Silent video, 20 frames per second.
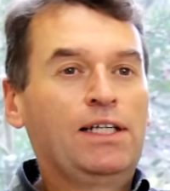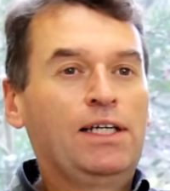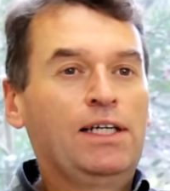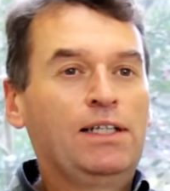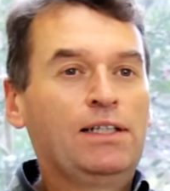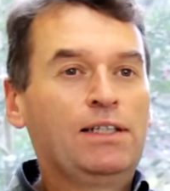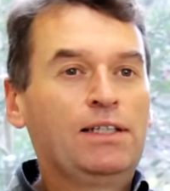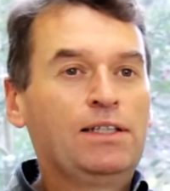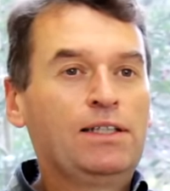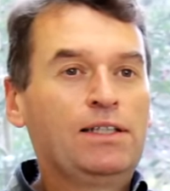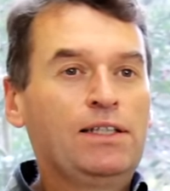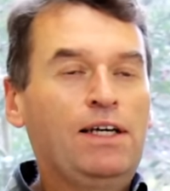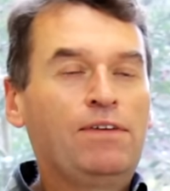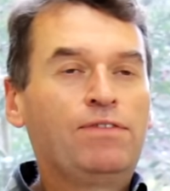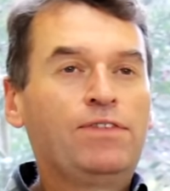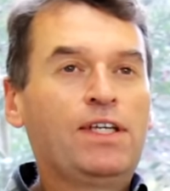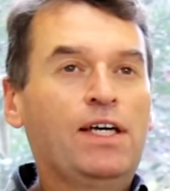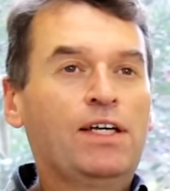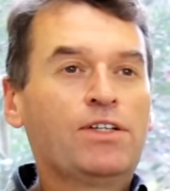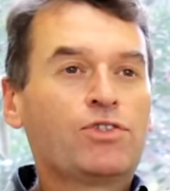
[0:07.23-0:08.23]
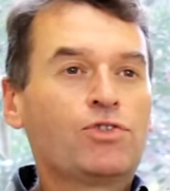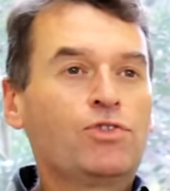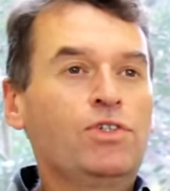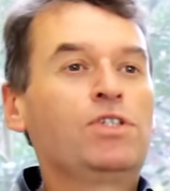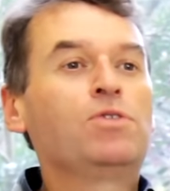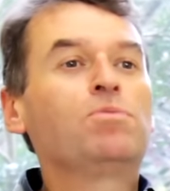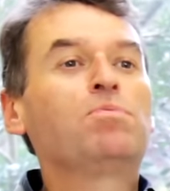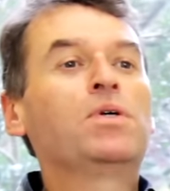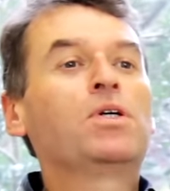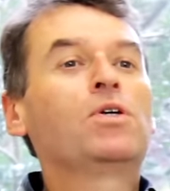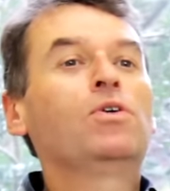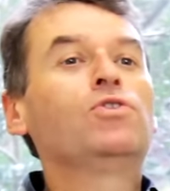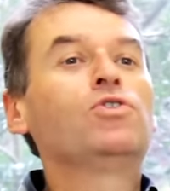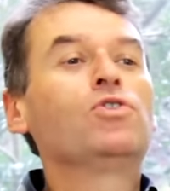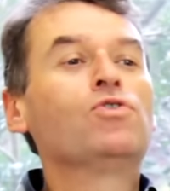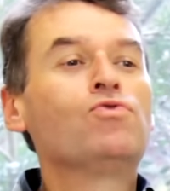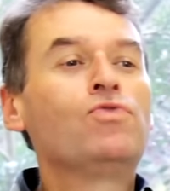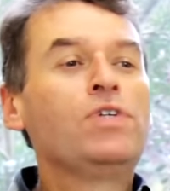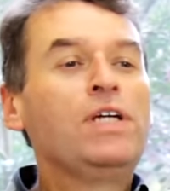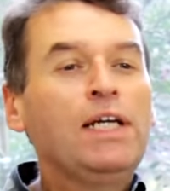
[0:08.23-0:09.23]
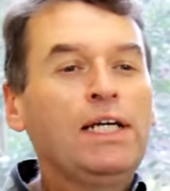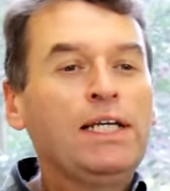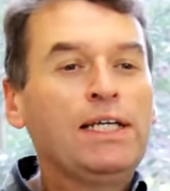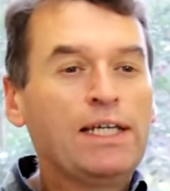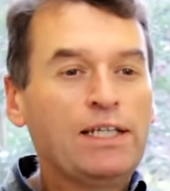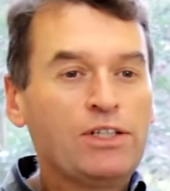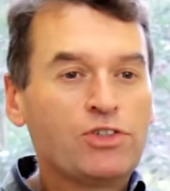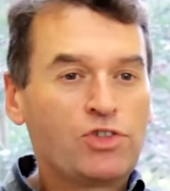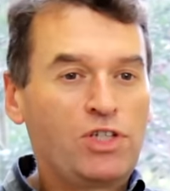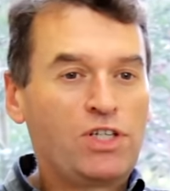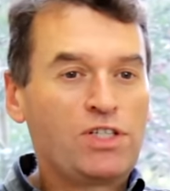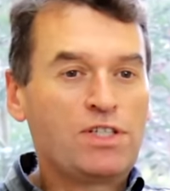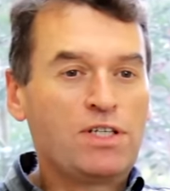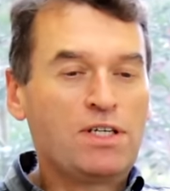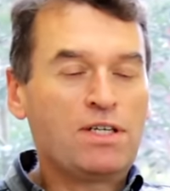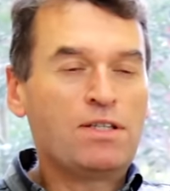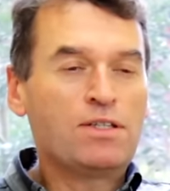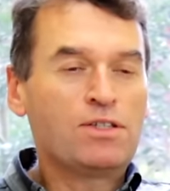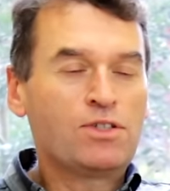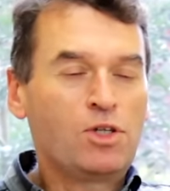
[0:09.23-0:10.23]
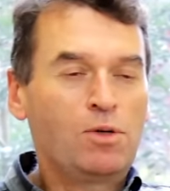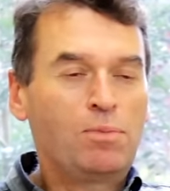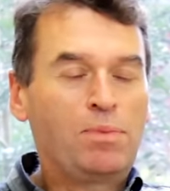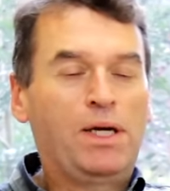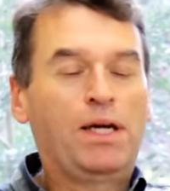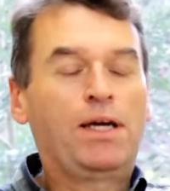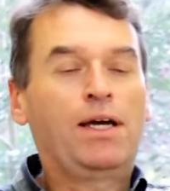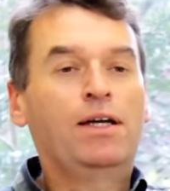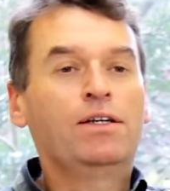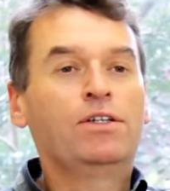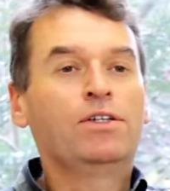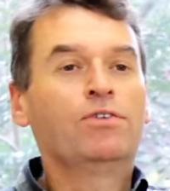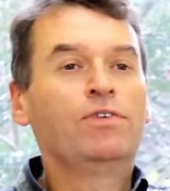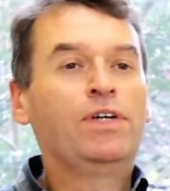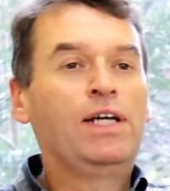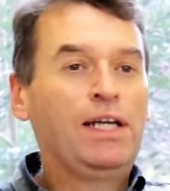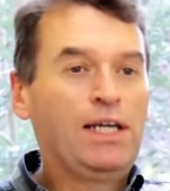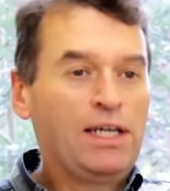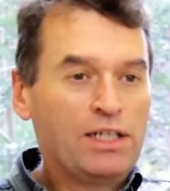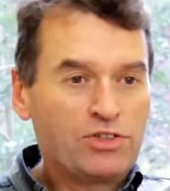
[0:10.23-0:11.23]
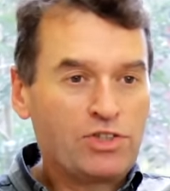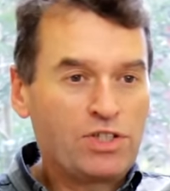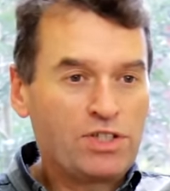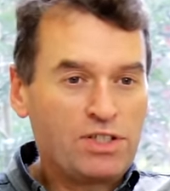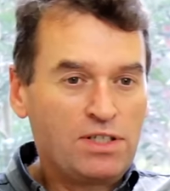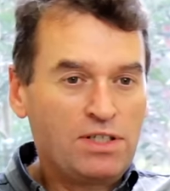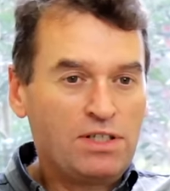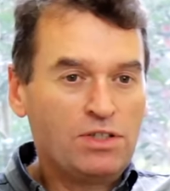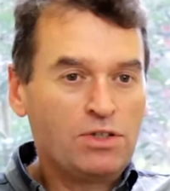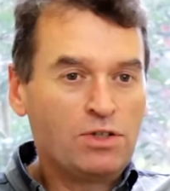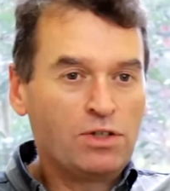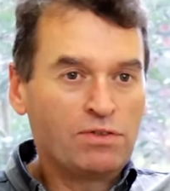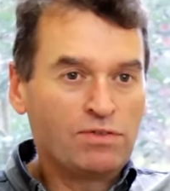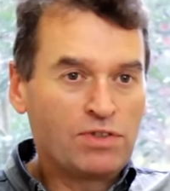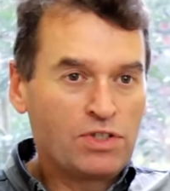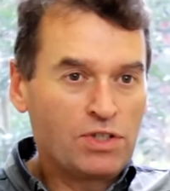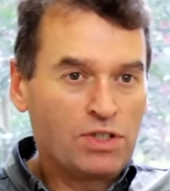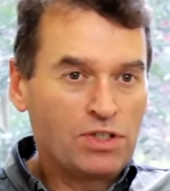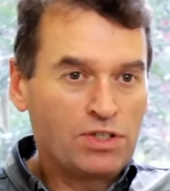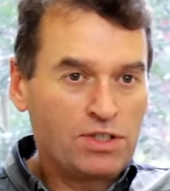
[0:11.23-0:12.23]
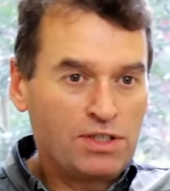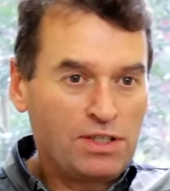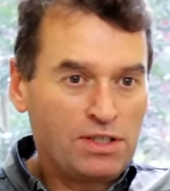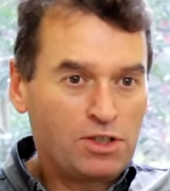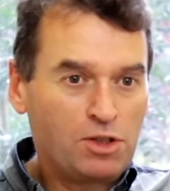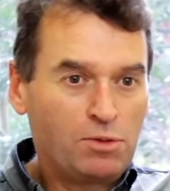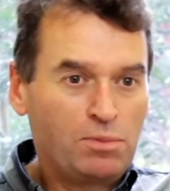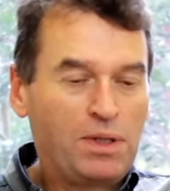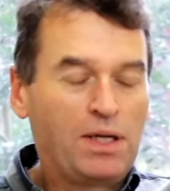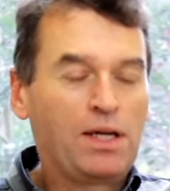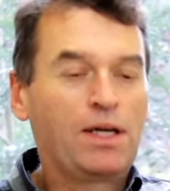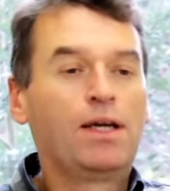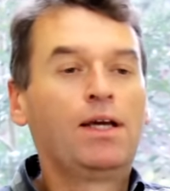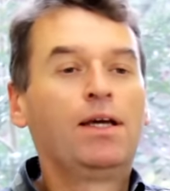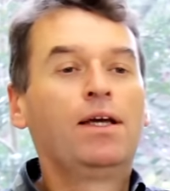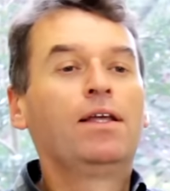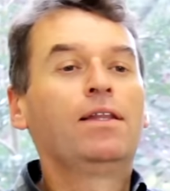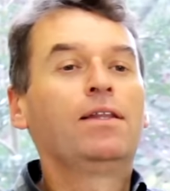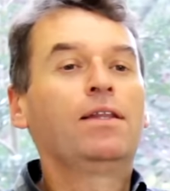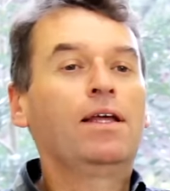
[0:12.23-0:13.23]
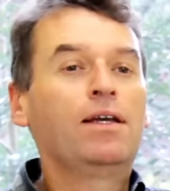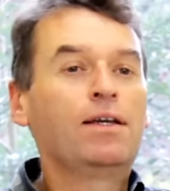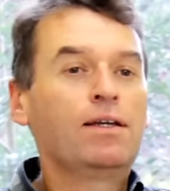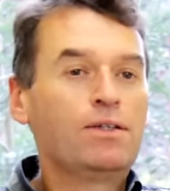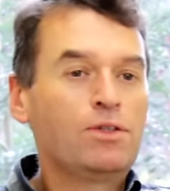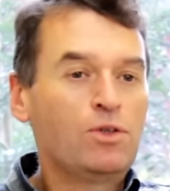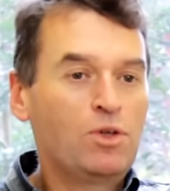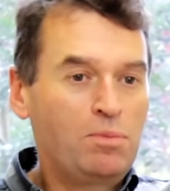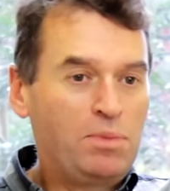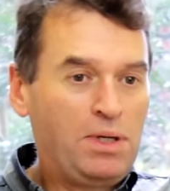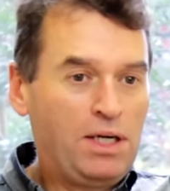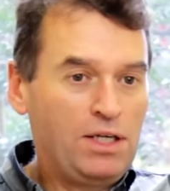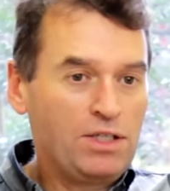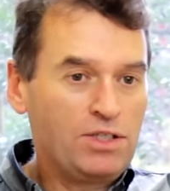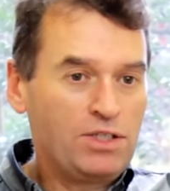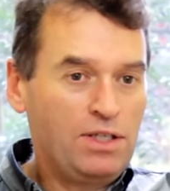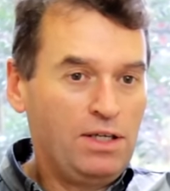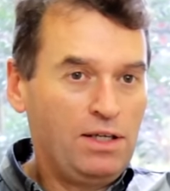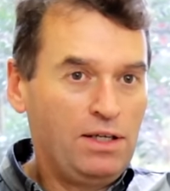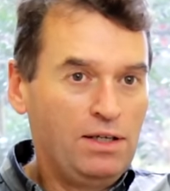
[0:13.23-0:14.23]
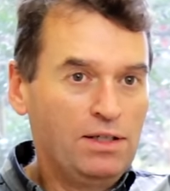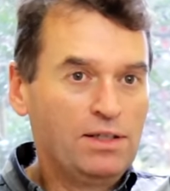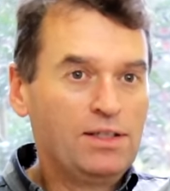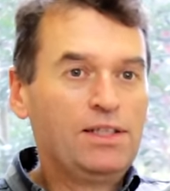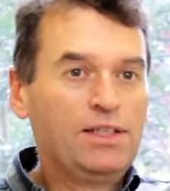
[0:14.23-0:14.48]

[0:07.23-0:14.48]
And if the answer is because you're really interested in the topic and you're really interested in doing research in that topic, then do a PhD.